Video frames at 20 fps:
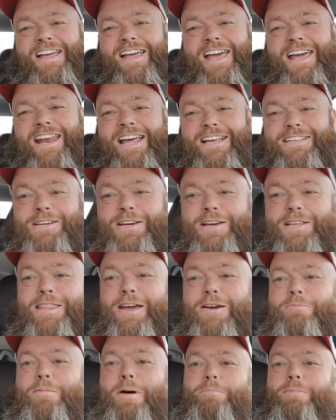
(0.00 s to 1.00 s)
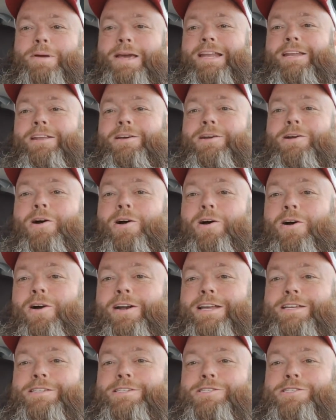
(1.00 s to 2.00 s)
Hey, that's the good thing about being in the car.
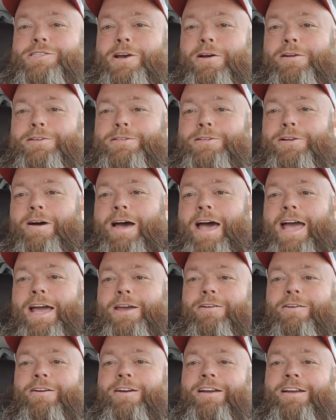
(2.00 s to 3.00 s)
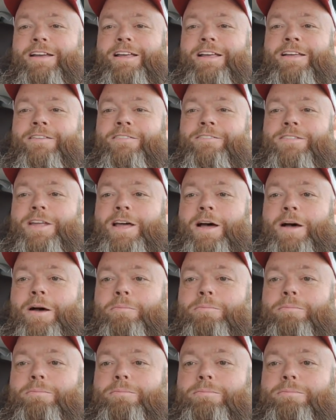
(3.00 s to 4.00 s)
This is Johnny's little Acura. I